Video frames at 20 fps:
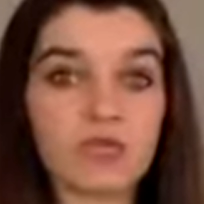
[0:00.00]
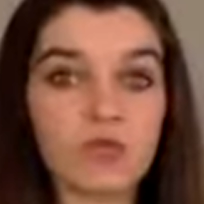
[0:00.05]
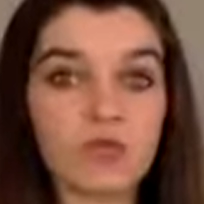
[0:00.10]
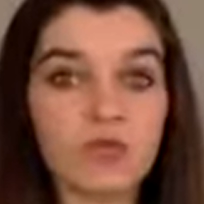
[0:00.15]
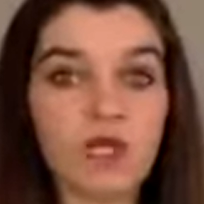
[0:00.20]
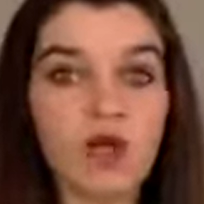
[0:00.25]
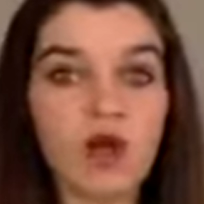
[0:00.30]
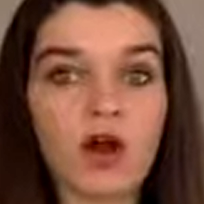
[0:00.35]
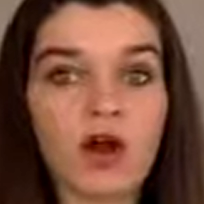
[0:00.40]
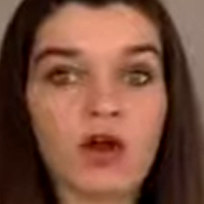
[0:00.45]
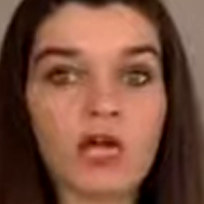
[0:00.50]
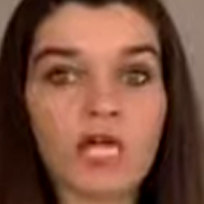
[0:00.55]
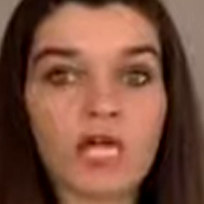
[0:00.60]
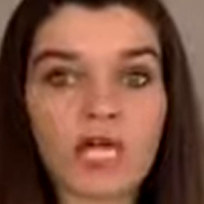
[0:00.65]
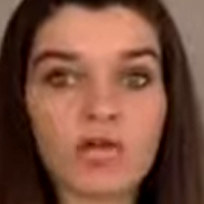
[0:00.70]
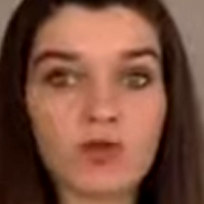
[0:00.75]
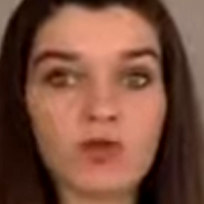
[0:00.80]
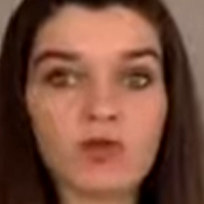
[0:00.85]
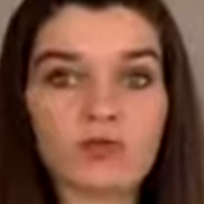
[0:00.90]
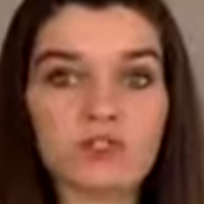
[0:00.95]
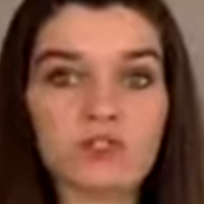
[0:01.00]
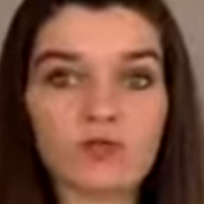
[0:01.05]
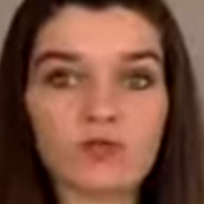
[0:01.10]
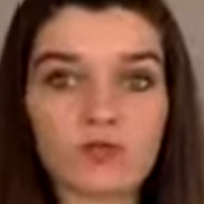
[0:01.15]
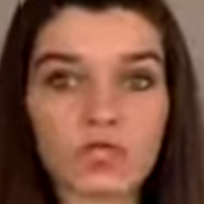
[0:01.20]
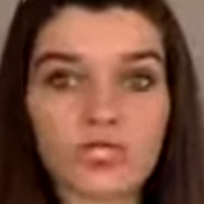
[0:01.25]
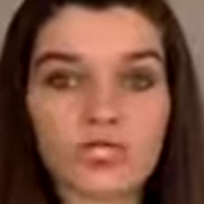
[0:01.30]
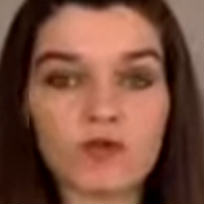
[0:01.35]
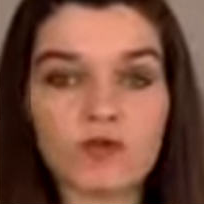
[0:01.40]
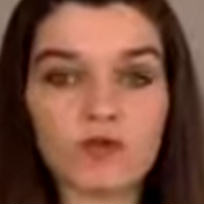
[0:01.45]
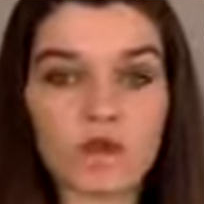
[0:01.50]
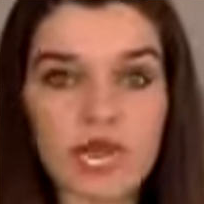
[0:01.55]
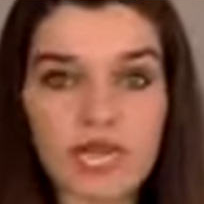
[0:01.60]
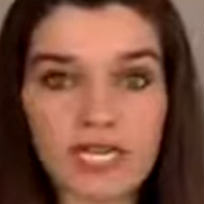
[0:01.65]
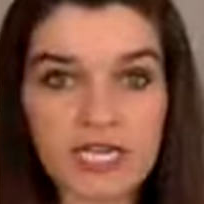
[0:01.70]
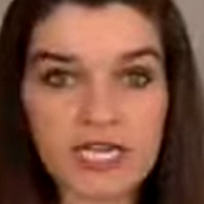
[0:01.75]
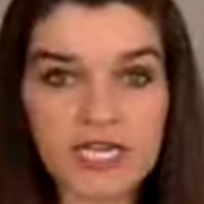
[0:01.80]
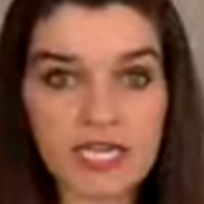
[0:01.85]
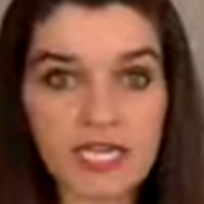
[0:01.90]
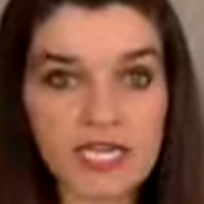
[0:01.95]
we aren't able to really
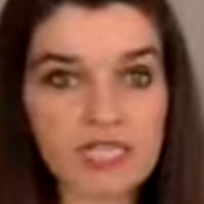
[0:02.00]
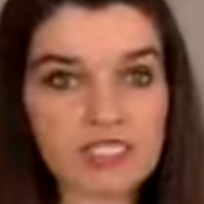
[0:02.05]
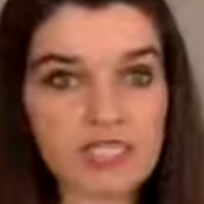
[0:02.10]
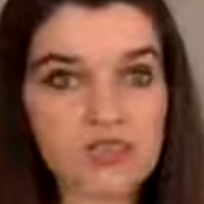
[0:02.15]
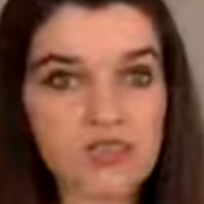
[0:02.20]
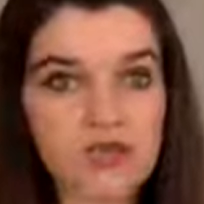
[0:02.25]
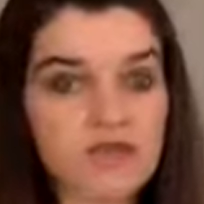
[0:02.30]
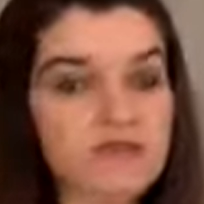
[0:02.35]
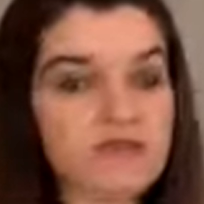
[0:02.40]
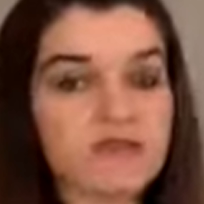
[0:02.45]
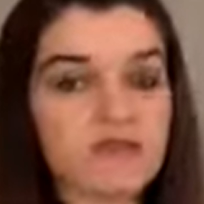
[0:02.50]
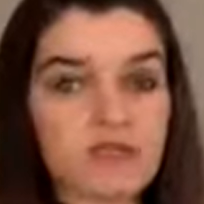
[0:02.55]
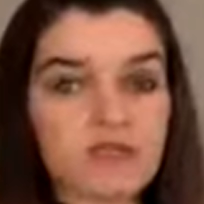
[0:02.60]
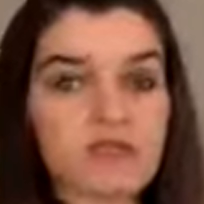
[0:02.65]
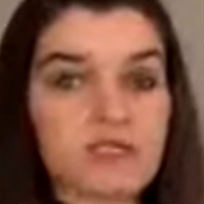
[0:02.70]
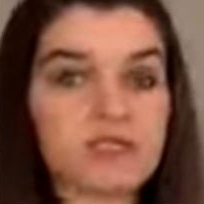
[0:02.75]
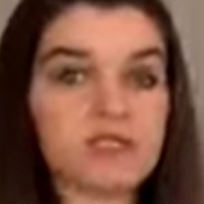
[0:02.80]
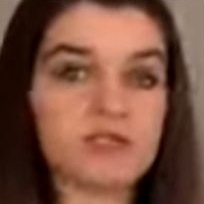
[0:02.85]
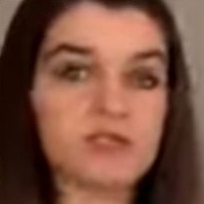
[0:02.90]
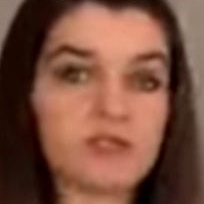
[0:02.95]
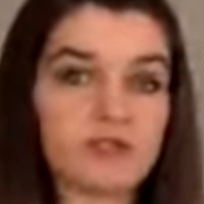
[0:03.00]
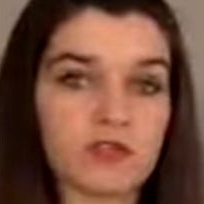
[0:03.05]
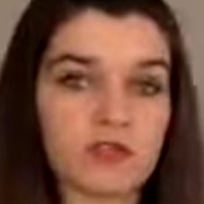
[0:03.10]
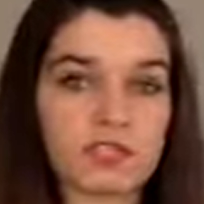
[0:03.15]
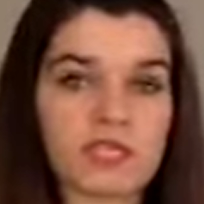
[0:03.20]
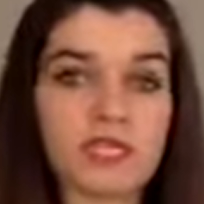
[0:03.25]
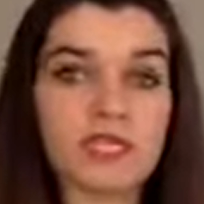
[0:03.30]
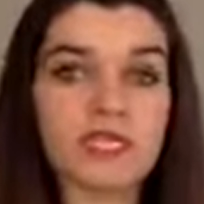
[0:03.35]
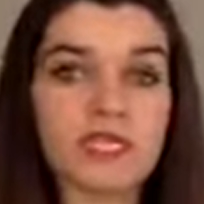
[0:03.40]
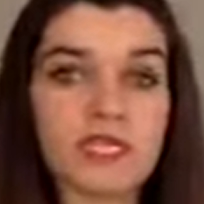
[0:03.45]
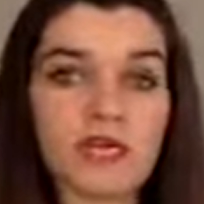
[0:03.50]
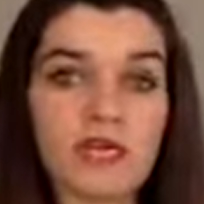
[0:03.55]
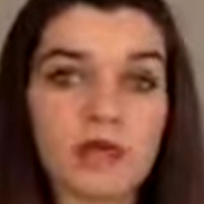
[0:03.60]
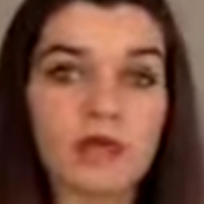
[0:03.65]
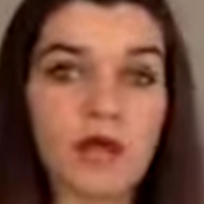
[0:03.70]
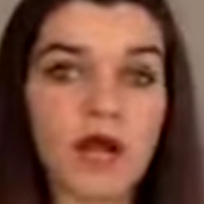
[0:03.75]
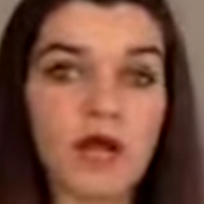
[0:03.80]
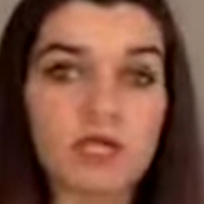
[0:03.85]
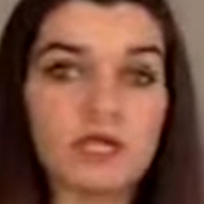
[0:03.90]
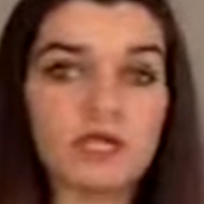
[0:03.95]
recognize what fullness feels like in our
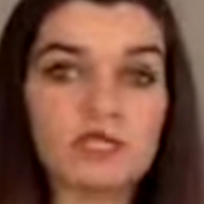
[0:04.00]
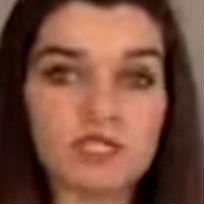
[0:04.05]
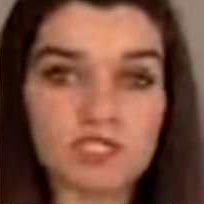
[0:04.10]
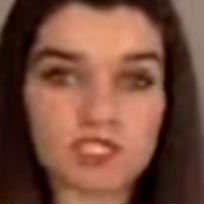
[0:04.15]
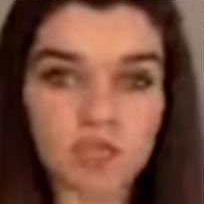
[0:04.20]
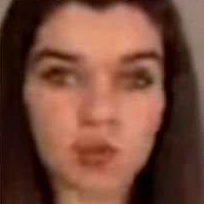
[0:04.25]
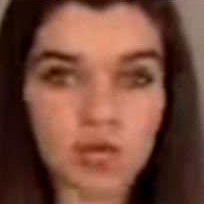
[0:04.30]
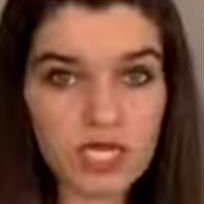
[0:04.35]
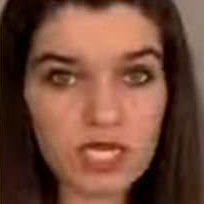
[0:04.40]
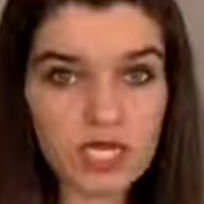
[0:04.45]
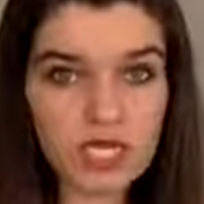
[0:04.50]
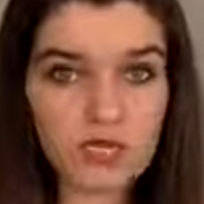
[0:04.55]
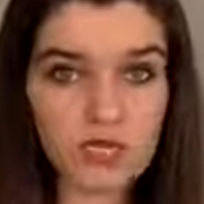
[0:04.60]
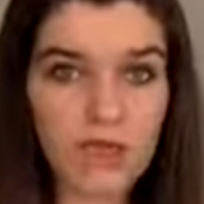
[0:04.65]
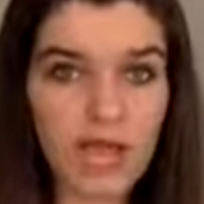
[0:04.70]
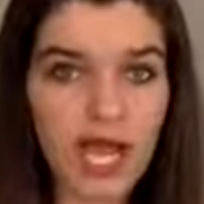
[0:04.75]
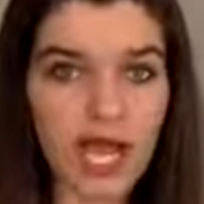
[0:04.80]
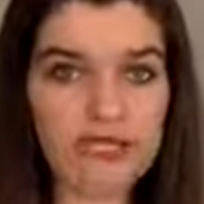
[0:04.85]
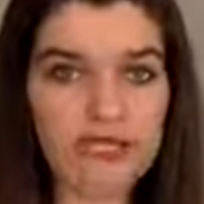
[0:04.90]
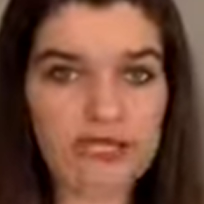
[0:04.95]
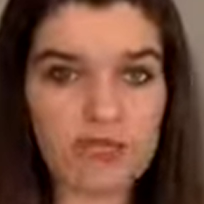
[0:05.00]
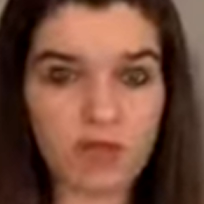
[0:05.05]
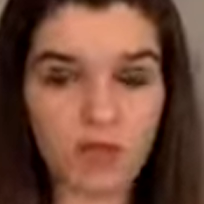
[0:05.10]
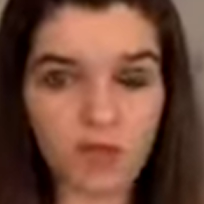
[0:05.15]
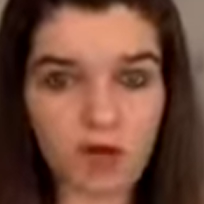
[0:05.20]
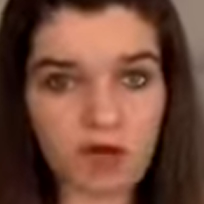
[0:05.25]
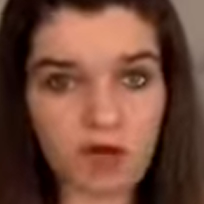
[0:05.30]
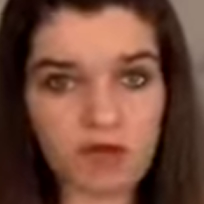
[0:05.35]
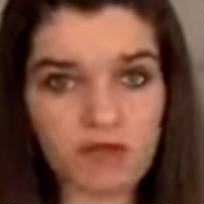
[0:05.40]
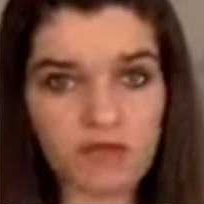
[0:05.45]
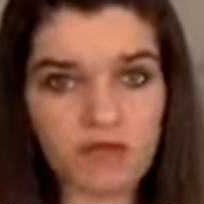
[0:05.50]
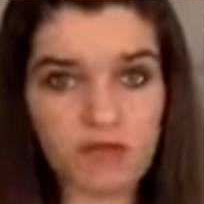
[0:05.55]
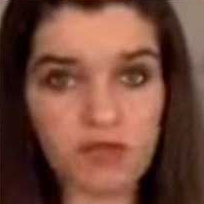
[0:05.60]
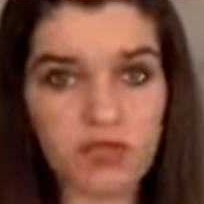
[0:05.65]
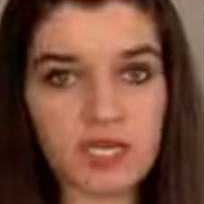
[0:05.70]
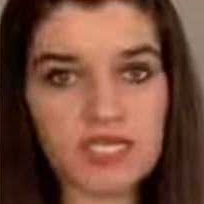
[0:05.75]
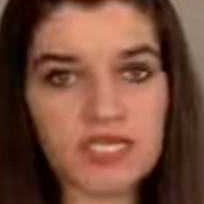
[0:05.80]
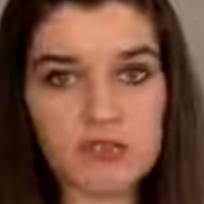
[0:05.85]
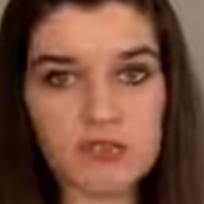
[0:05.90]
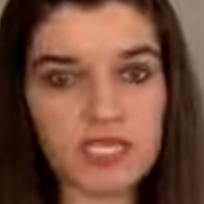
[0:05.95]
bodies, and so we eat past the point of fullness.